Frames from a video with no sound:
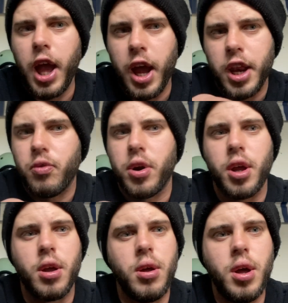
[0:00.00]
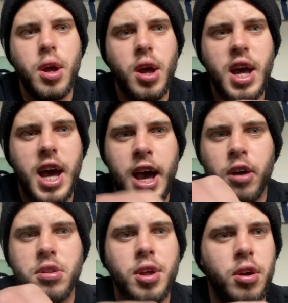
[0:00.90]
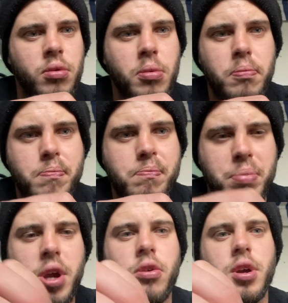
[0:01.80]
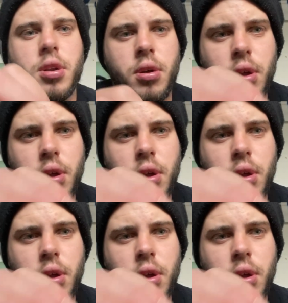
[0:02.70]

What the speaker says: any rig out there, period.